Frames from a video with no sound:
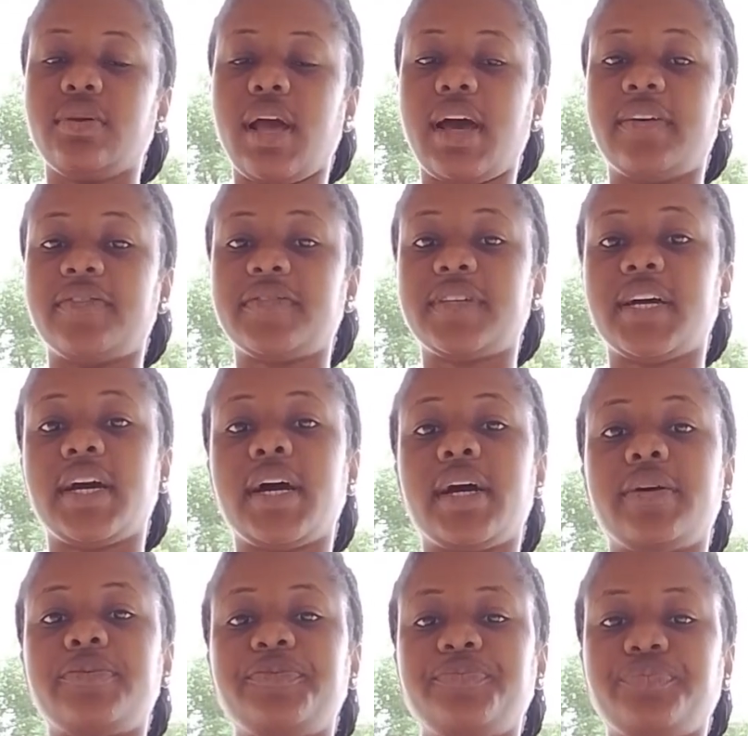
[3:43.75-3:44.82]

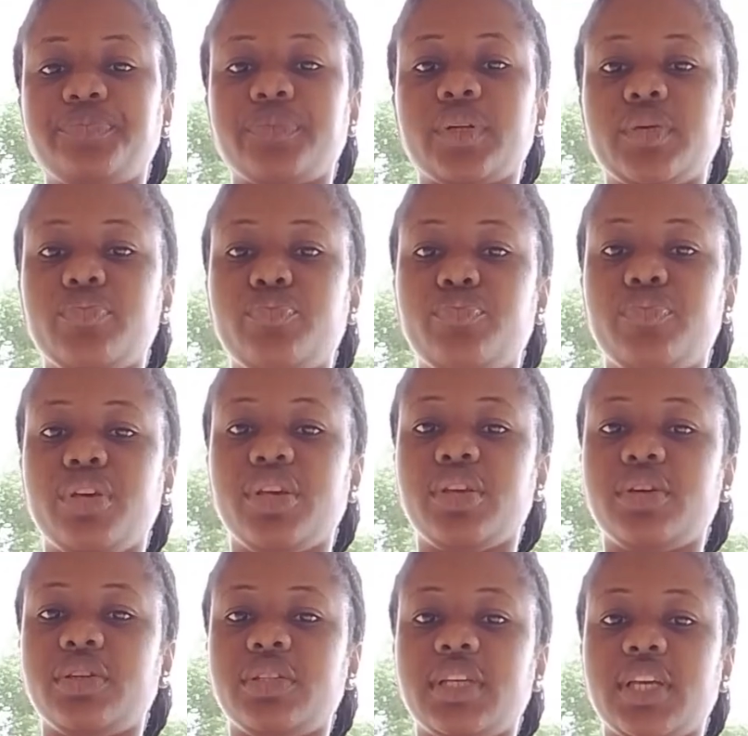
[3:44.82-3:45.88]
after
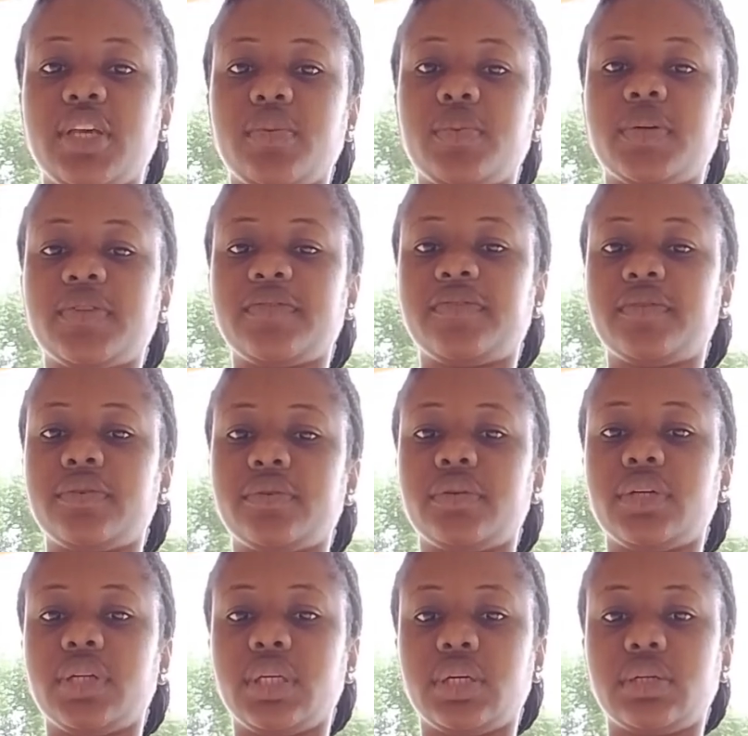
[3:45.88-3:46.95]
being on the keyboard for
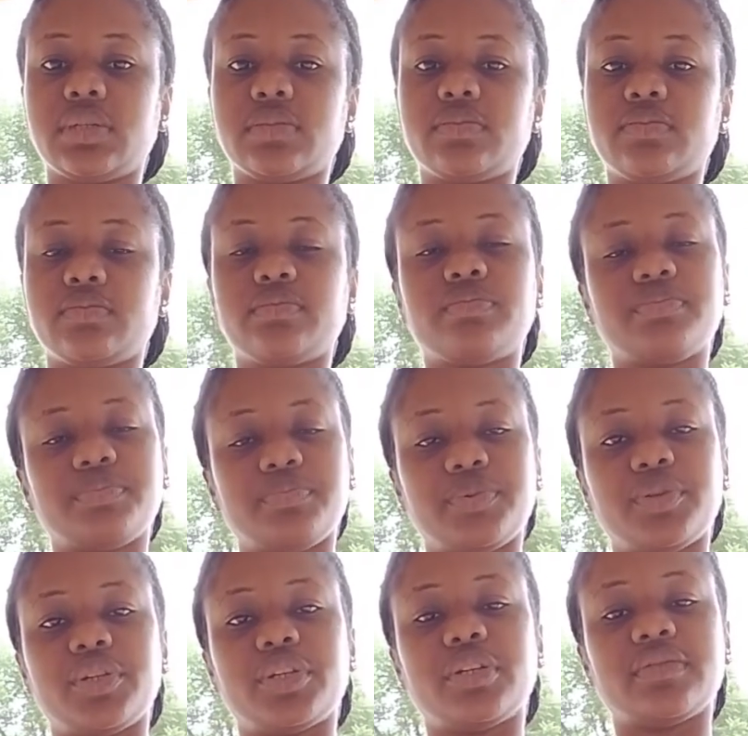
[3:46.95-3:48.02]
a long
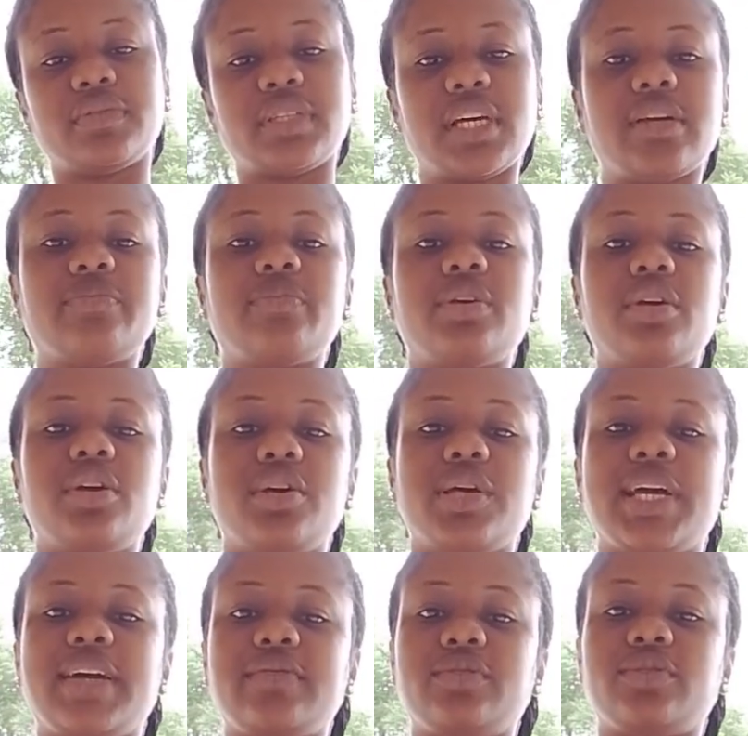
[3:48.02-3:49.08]
period of time.
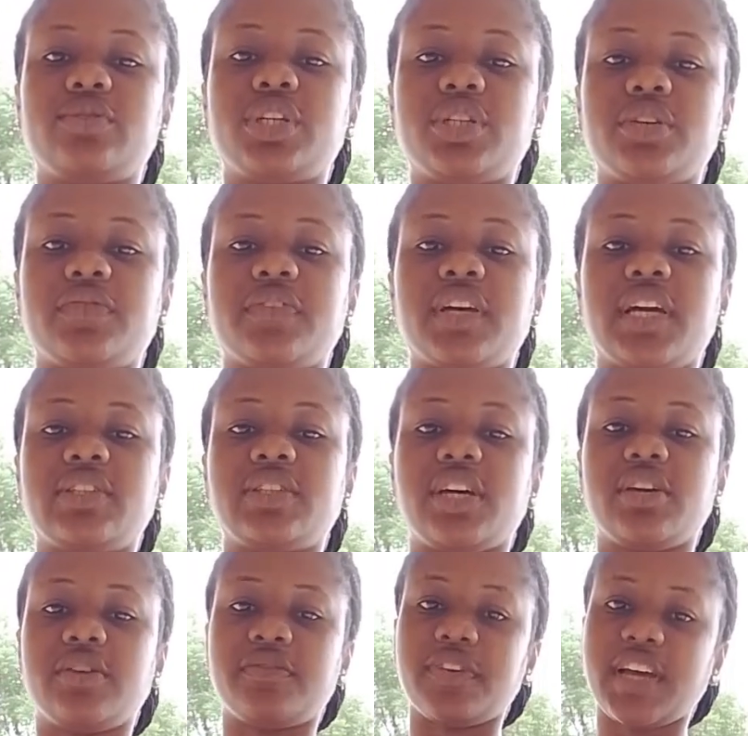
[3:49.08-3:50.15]
You have to stretch your fingers so
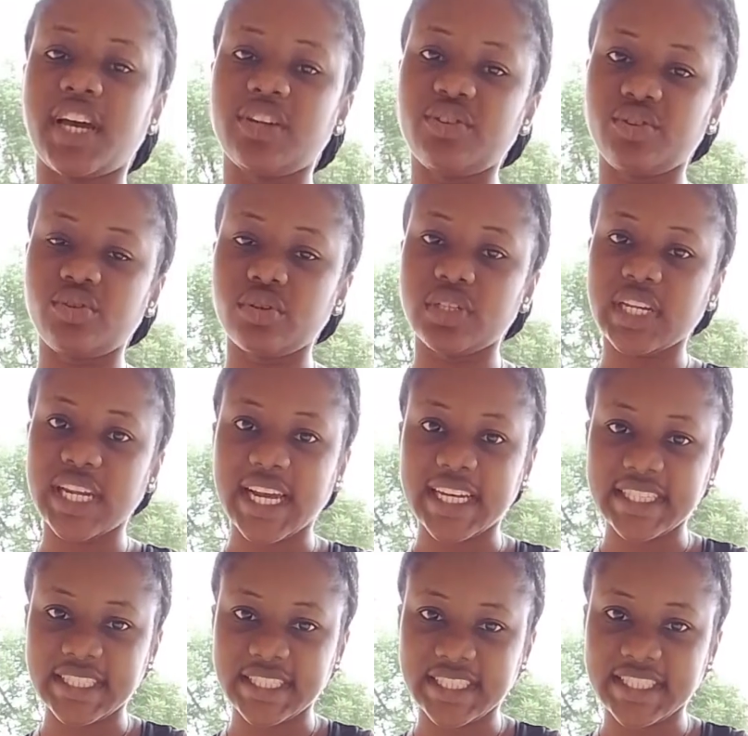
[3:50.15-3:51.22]
your finger no go dey
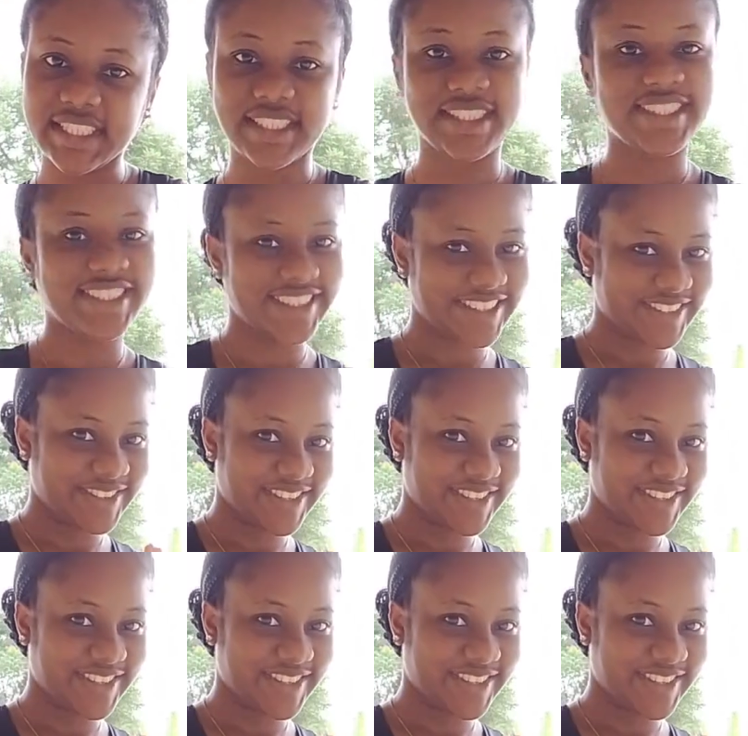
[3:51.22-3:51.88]
like this.